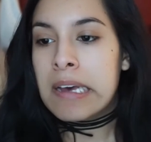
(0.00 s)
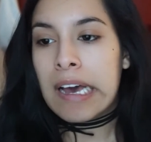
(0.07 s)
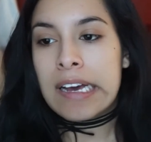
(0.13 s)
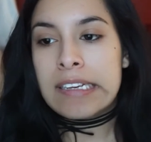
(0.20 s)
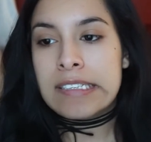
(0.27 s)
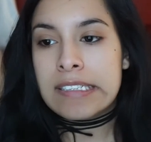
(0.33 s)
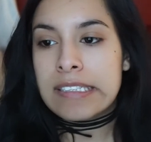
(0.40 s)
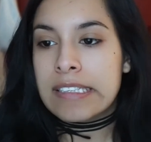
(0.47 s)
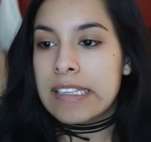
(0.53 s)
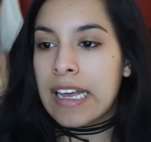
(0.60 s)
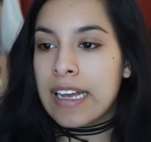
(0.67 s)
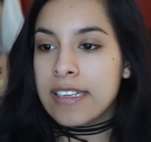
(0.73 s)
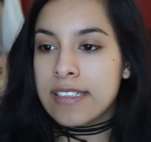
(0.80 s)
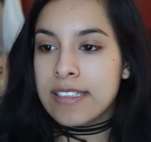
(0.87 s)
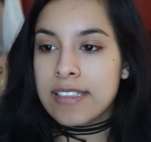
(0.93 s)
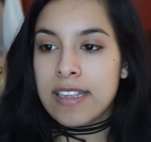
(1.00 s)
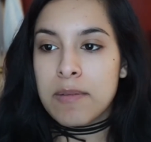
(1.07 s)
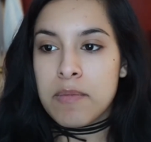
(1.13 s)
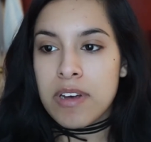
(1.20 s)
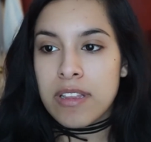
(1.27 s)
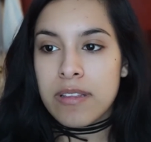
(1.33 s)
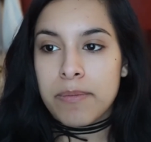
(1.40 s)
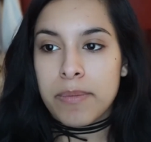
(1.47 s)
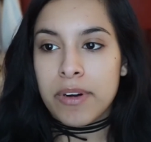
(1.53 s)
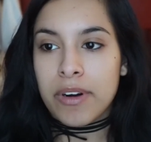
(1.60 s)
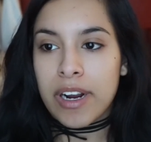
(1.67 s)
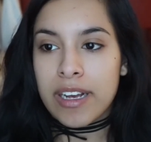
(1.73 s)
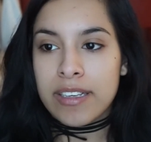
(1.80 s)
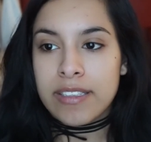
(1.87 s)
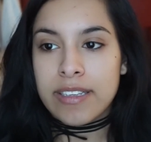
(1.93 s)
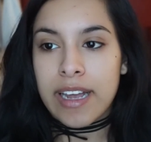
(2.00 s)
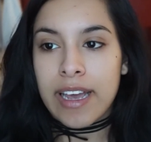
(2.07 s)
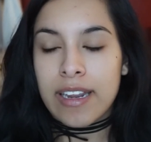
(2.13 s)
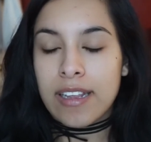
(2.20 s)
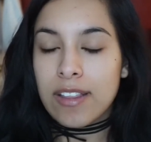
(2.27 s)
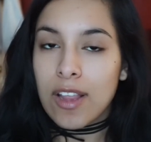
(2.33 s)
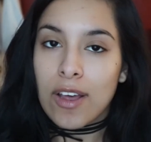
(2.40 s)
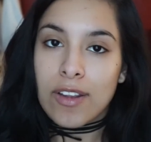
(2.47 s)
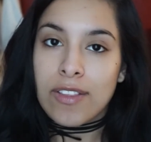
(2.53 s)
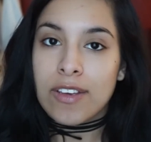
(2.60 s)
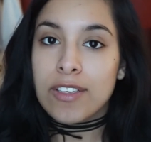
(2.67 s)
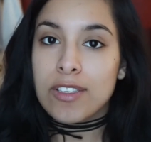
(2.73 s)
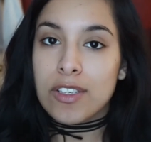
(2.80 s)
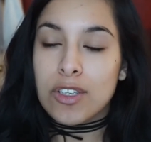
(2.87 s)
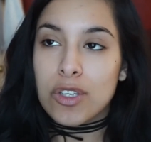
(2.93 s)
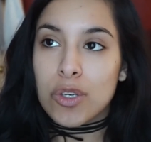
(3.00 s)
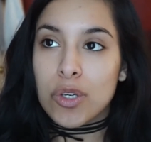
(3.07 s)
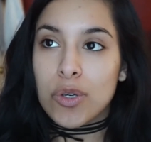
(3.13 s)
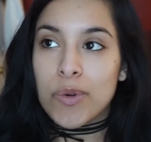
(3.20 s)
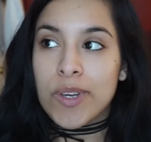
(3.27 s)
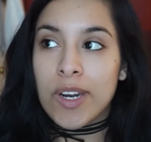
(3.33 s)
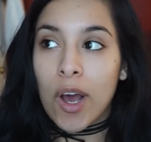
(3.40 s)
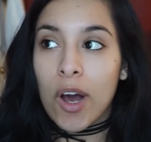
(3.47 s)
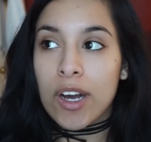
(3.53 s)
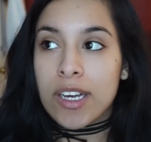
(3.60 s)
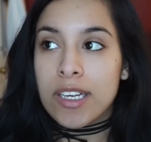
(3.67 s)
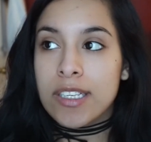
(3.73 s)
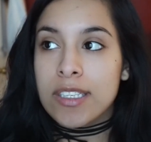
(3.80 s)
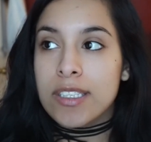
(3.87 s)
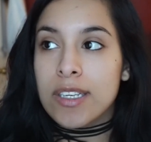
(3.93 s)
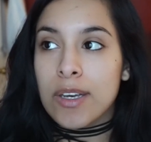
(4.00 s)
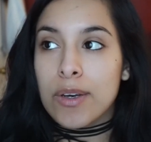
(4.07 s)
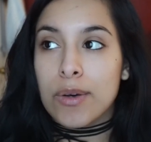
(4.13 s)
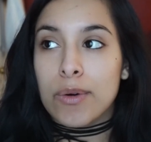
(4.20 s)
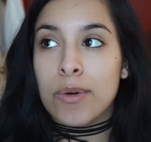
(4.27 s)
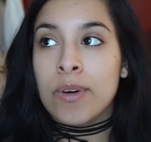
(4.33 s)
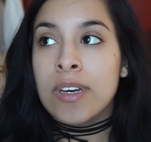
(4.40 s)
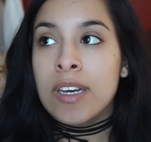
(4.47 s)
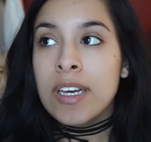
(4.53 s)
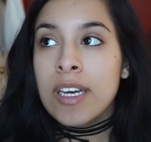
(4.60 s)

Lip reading: I just, as the month progressed, I had a lot of things to do in August, so